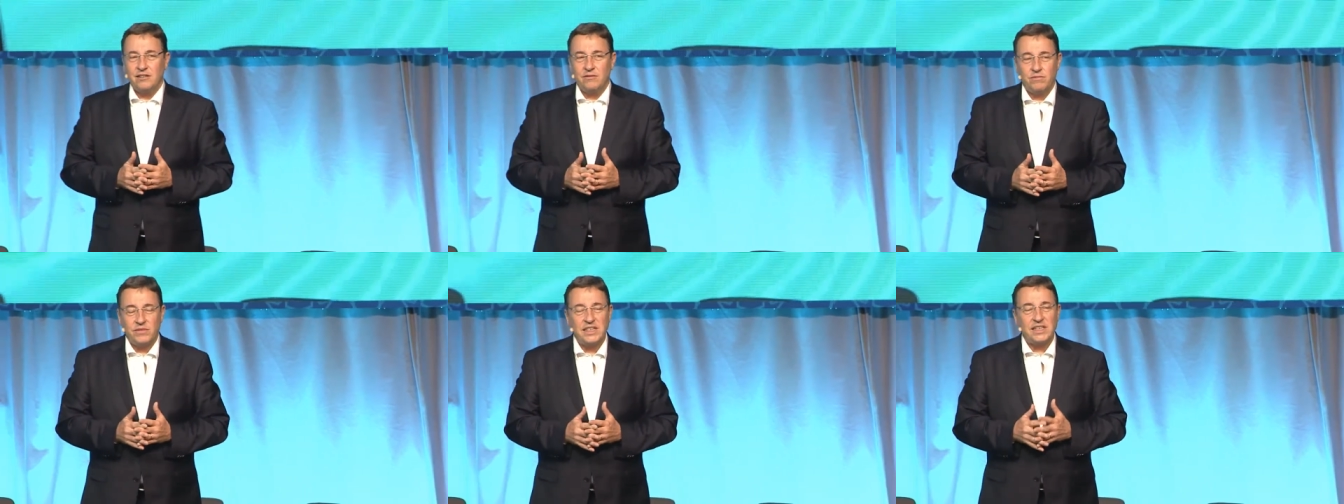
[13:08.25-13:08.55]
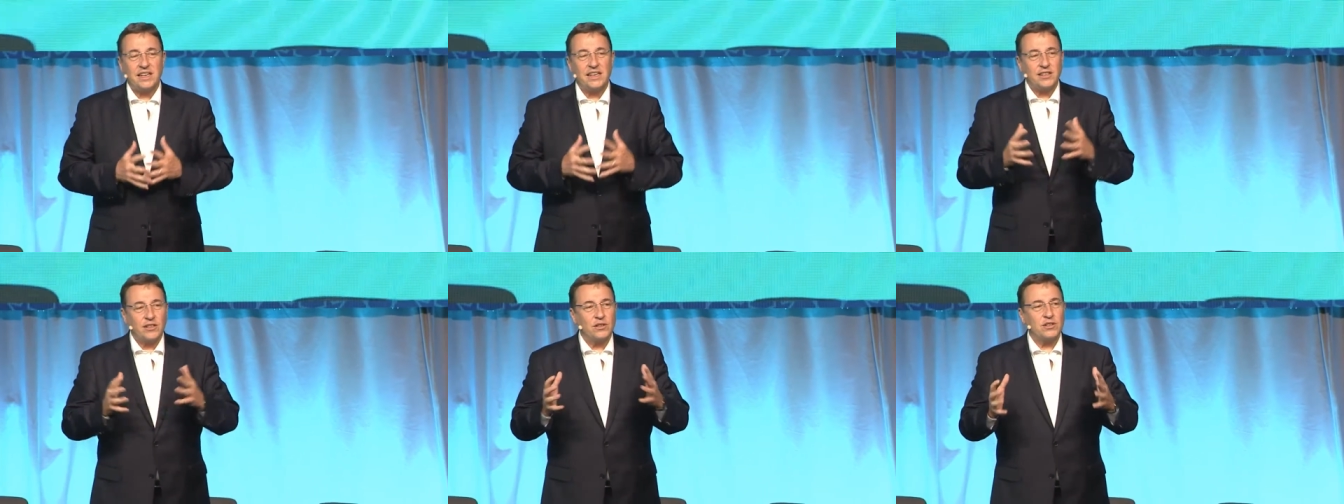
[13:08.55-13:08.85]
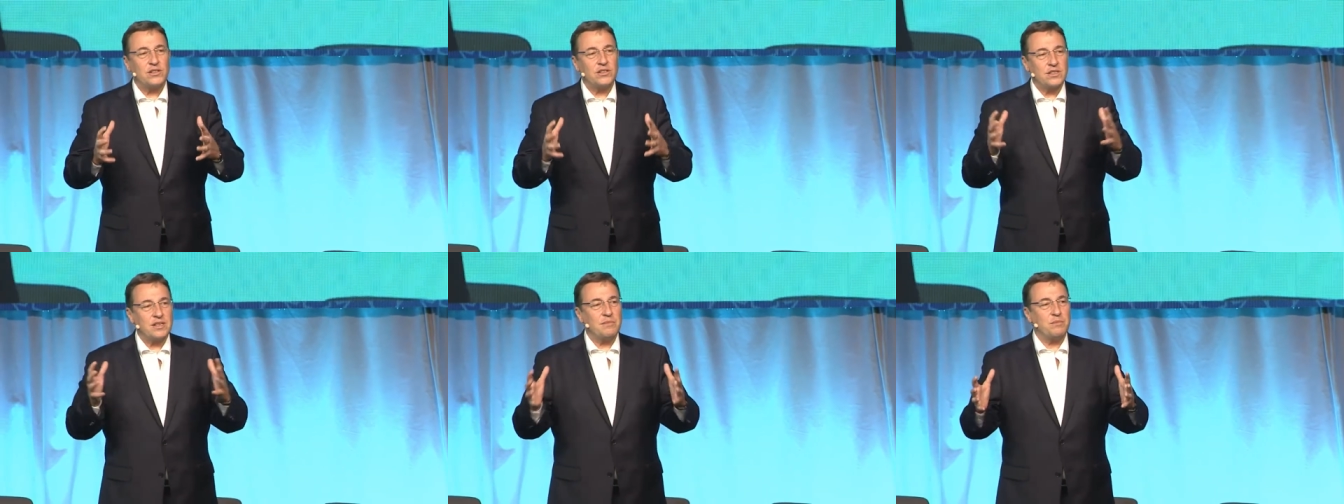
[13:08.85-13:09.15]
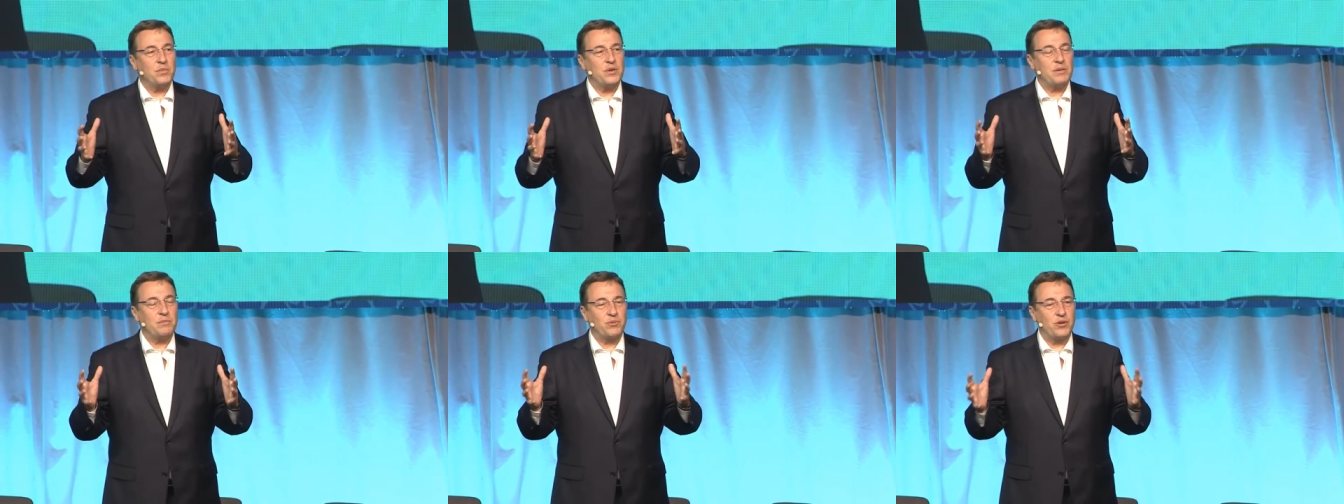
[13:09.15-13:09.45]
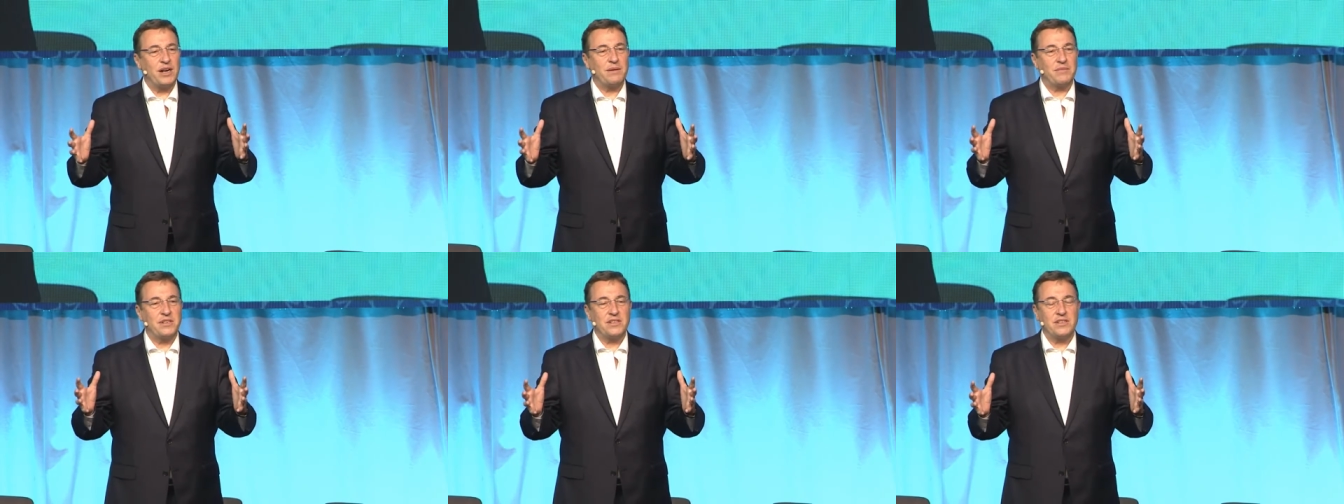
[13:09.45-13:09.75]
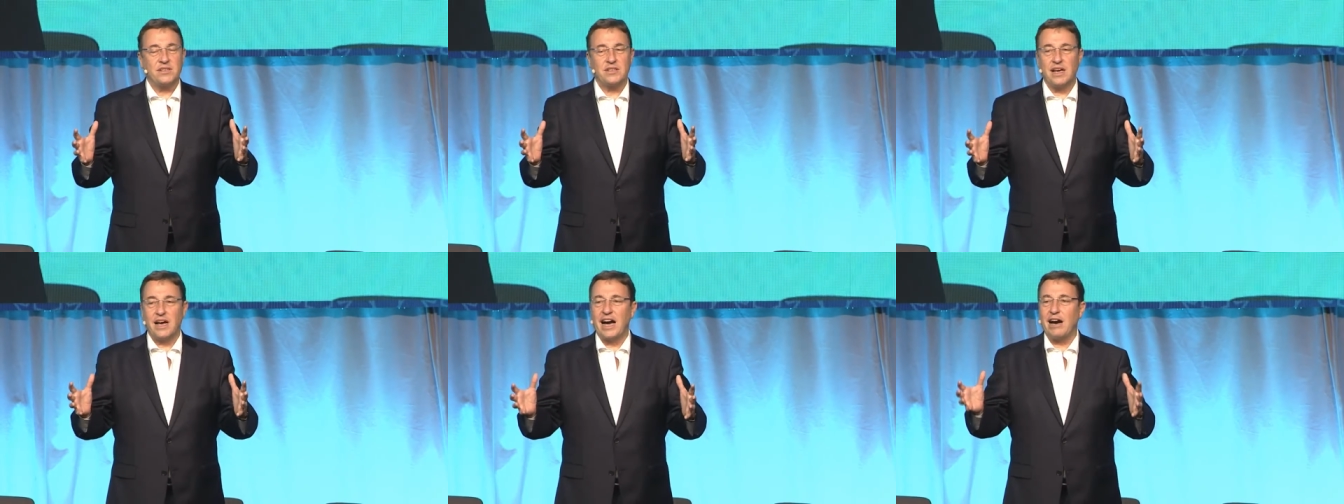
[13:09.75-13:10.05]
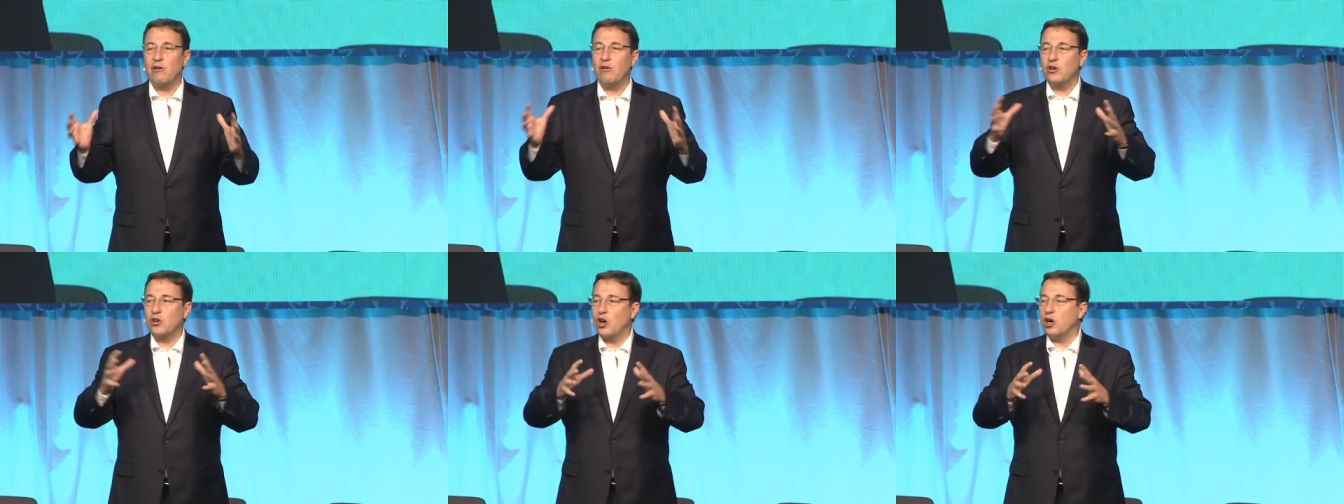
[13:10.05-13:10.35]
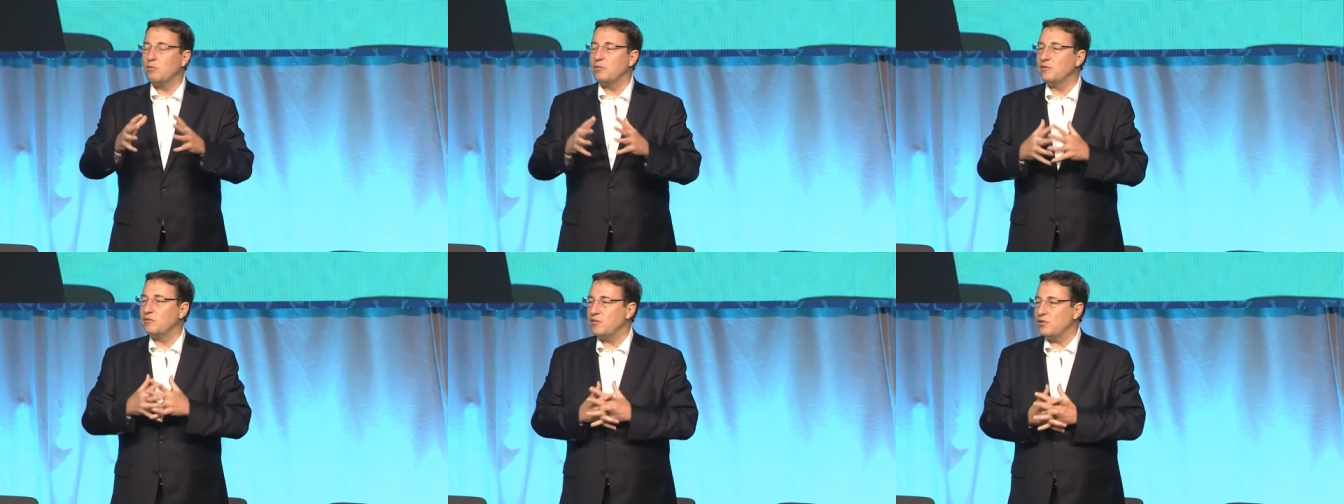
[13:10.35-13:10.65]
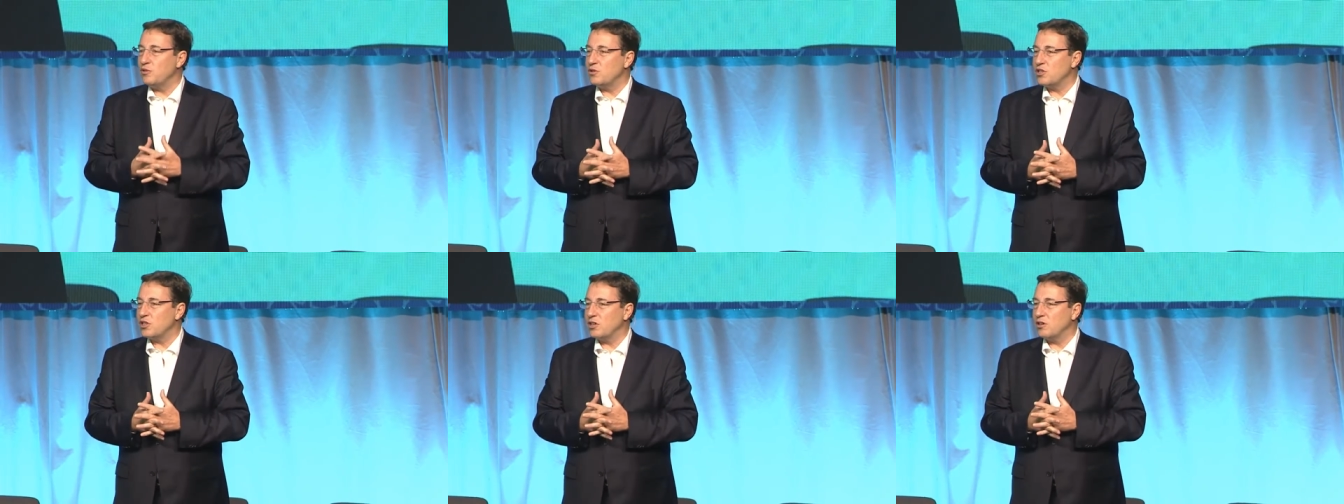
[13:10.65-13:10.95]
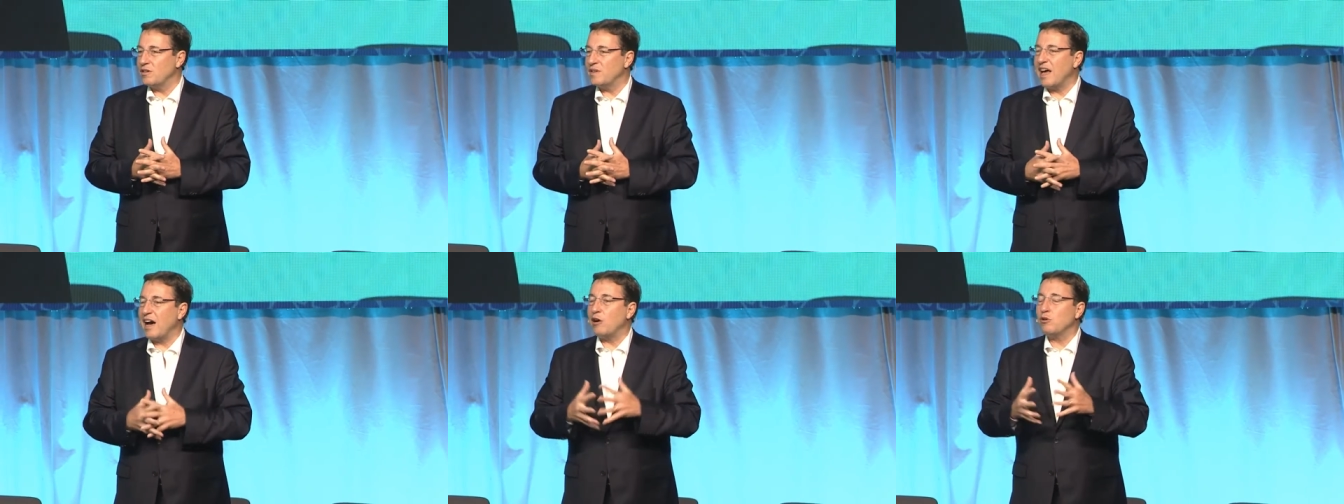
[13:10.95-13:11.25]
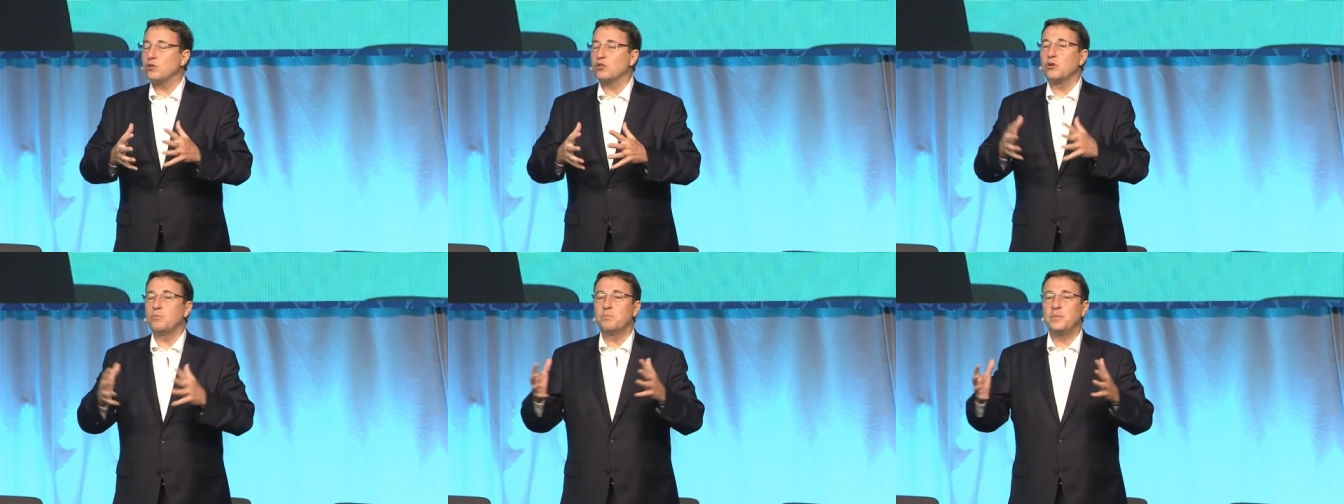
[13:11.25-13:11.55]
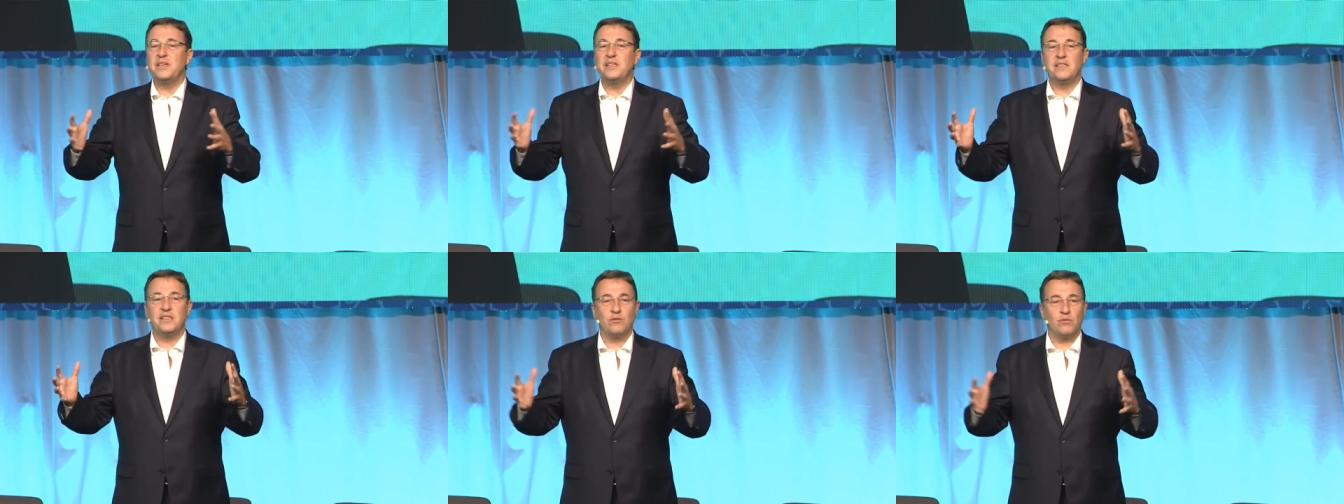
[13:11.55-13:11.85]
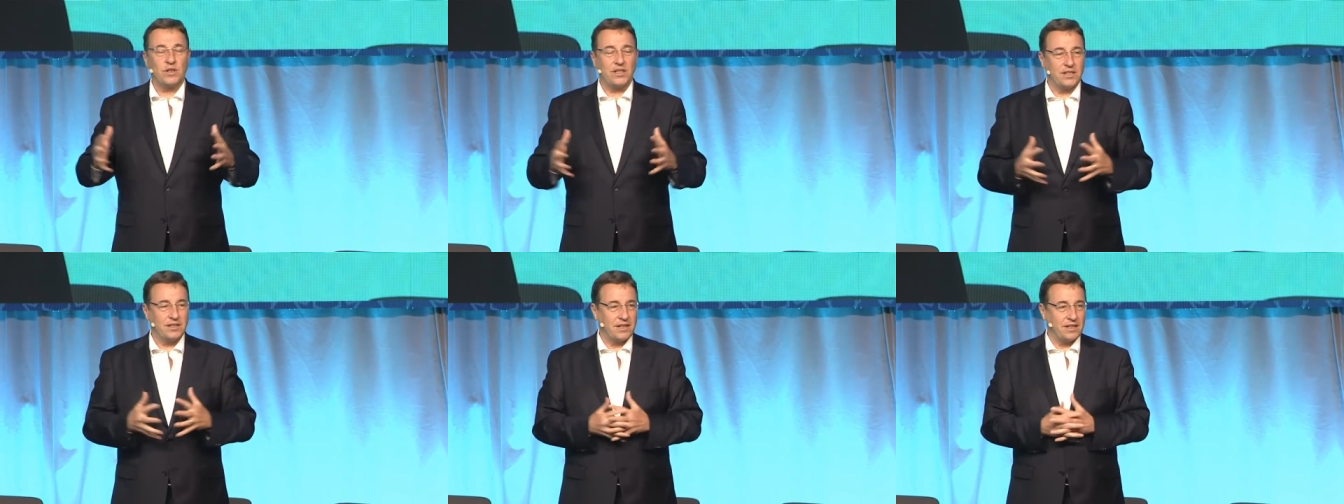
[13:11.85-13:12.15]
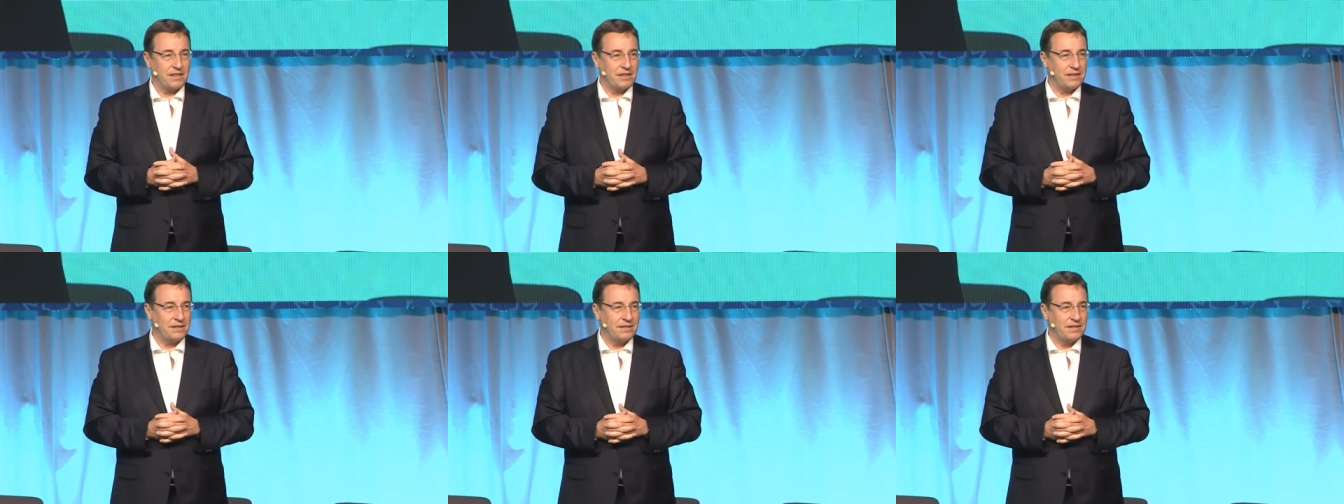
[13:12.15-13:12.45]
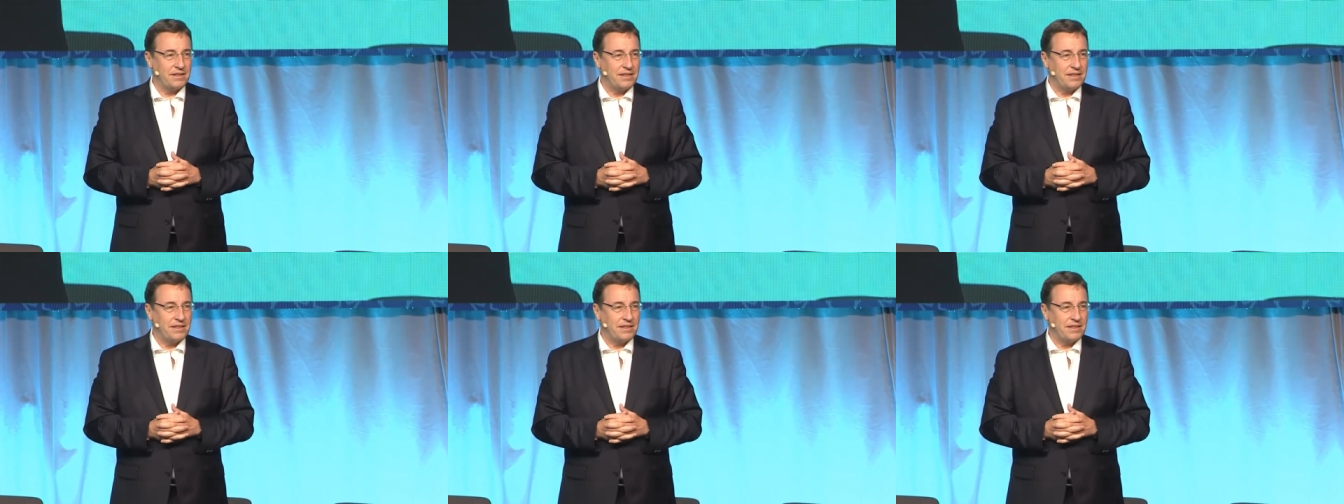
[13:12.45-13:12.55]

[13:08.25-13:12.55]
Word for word: We cannot simply premise our common future on outcompeting one another.